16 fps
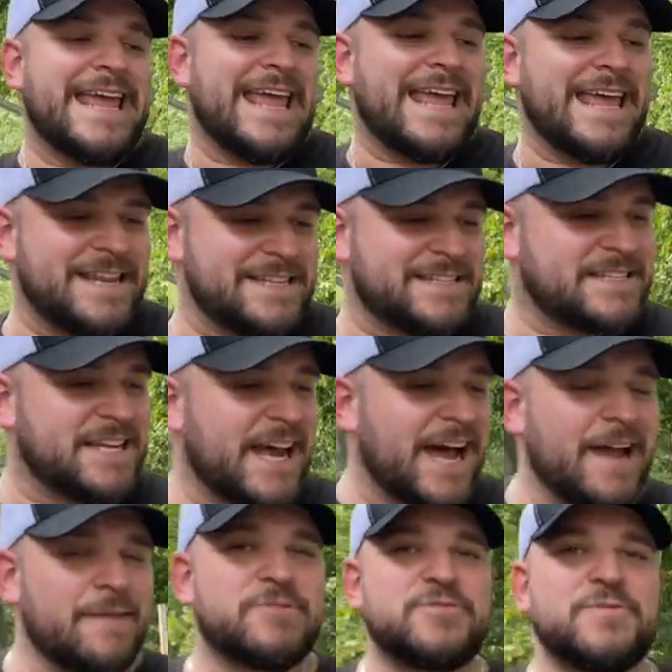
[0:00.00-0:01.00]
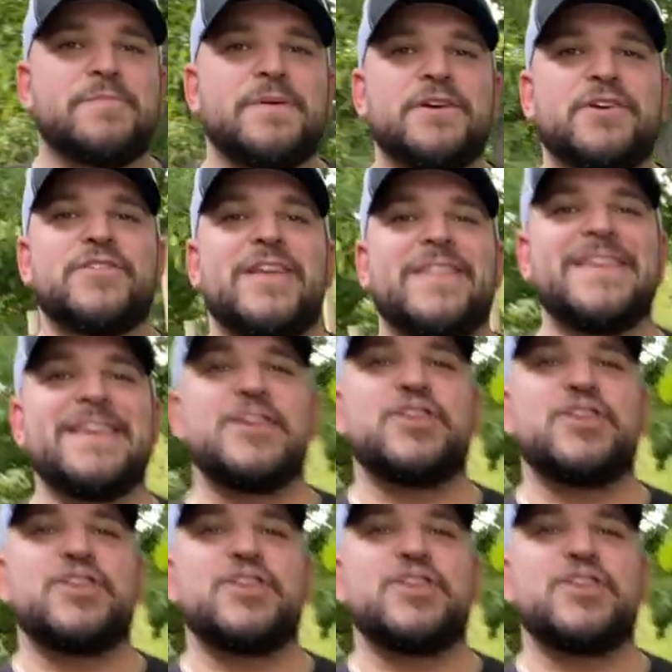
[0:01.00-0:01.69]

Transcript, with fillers: It is time to build the